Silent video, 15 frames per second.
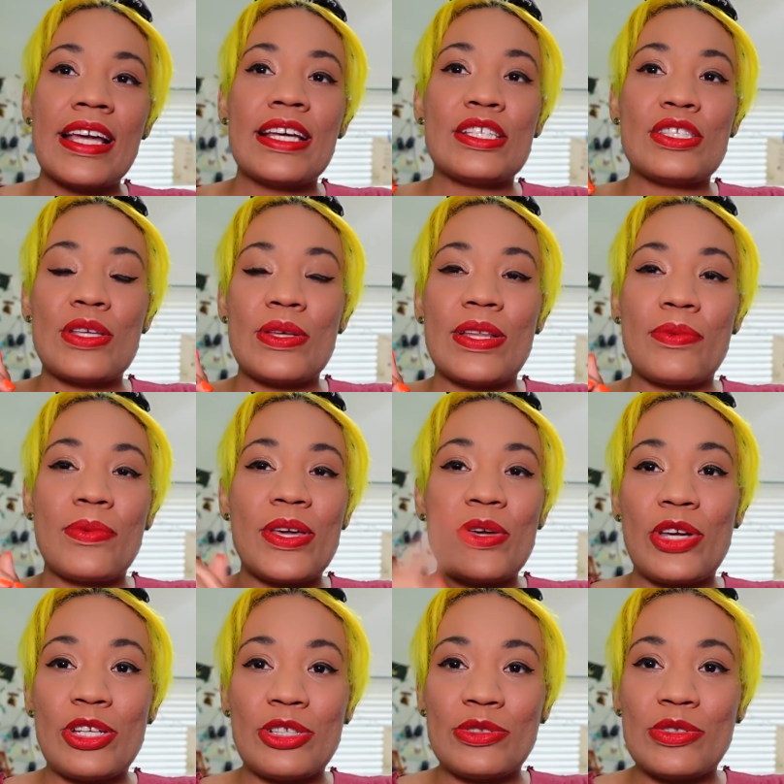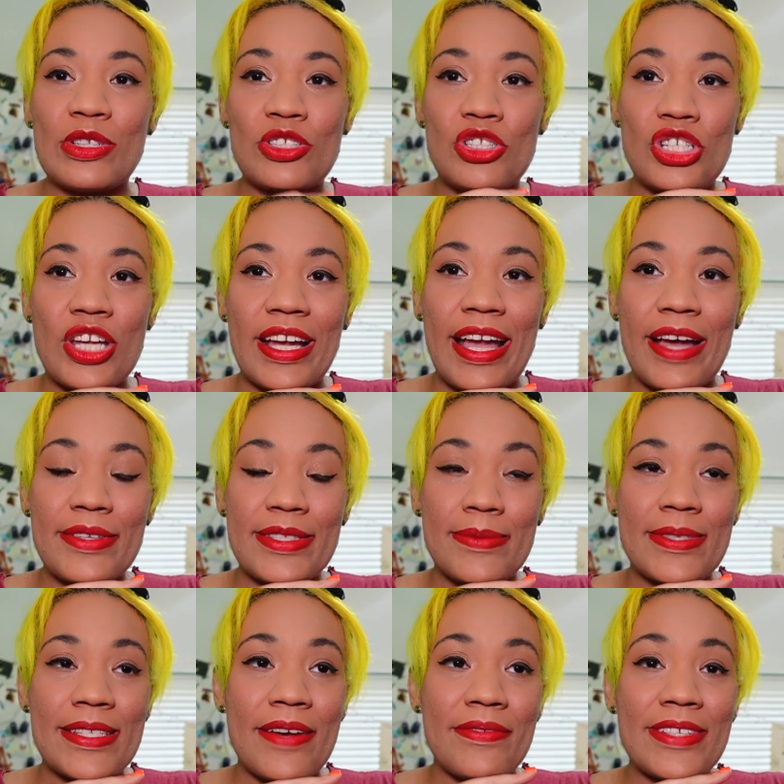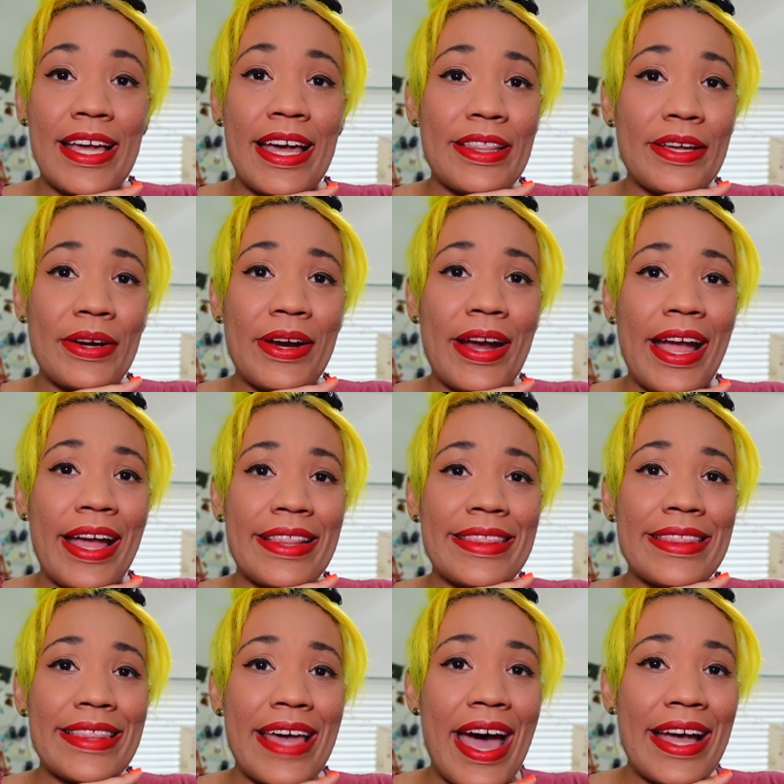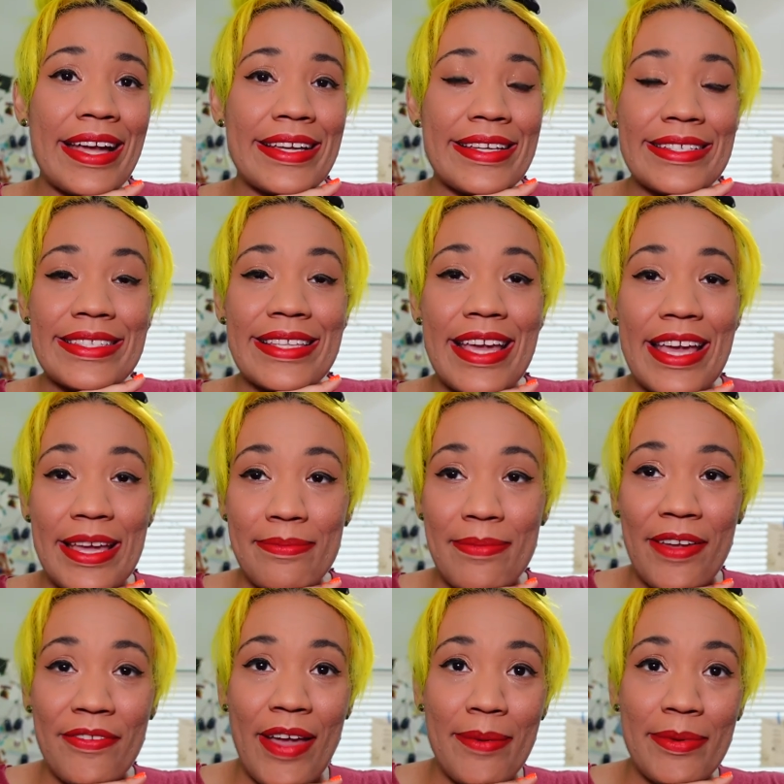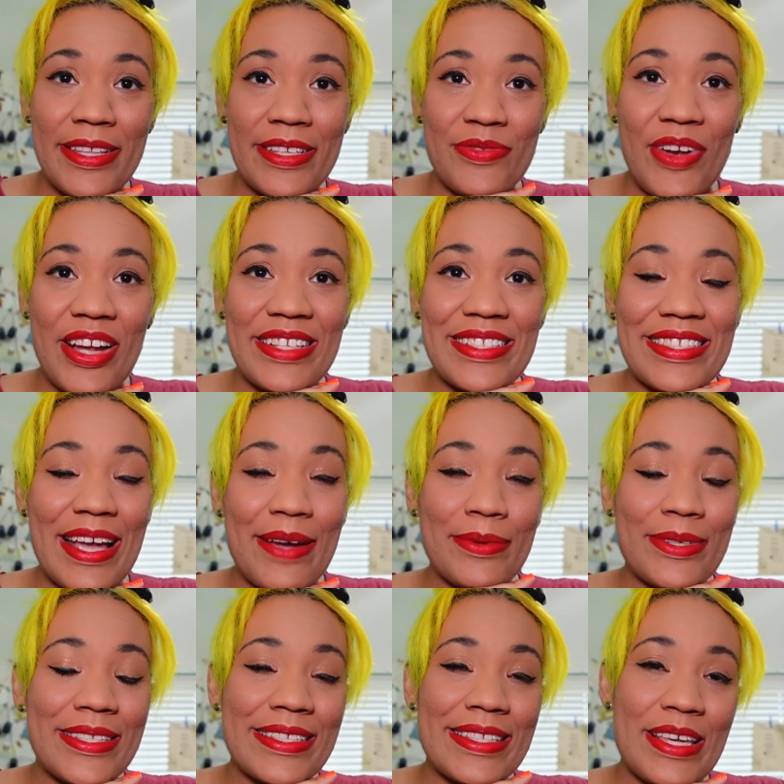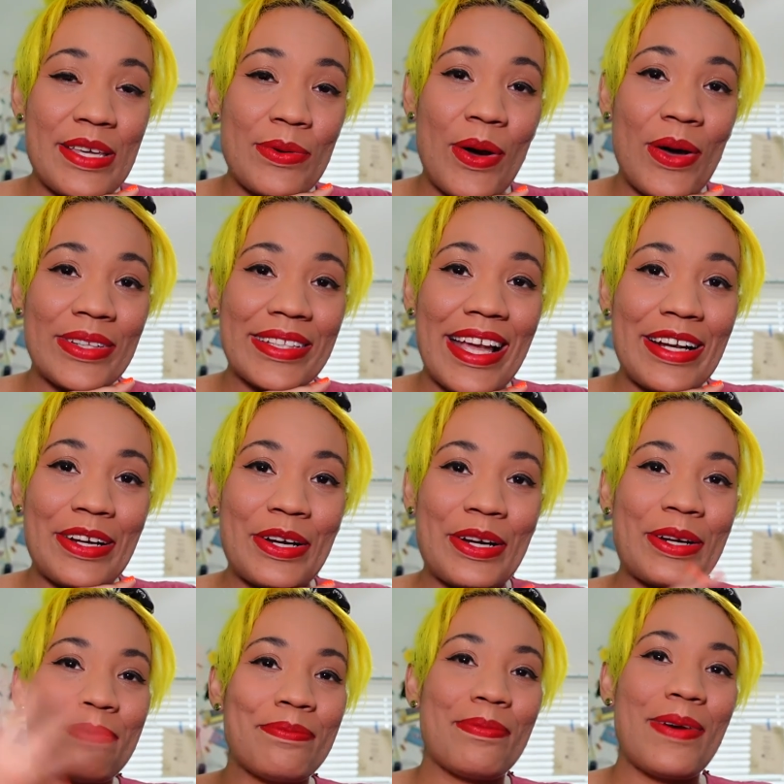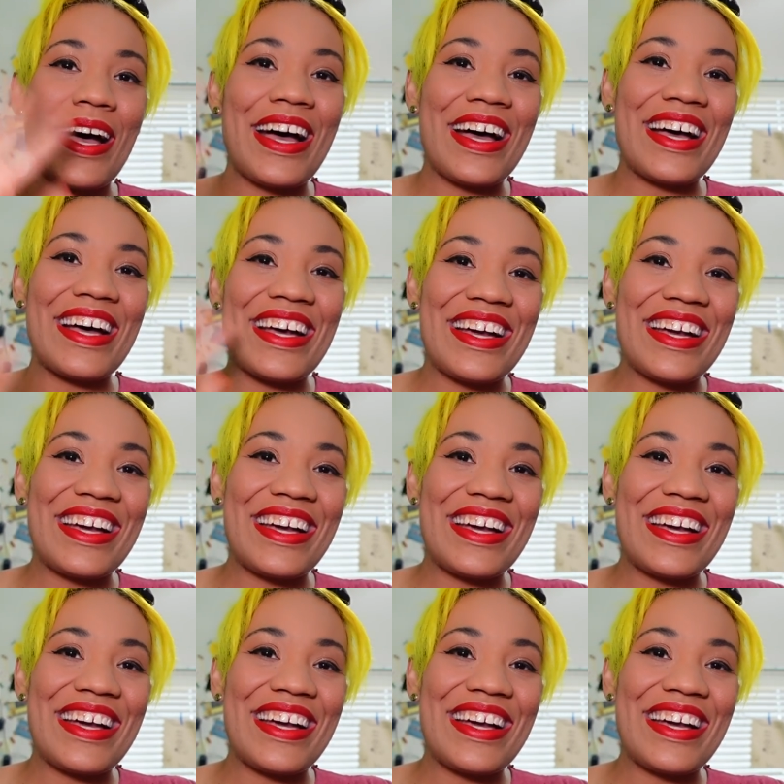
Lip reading: so that we can check out some stuff together. And that is it, my fabulous friends. I will see you all later. Bye.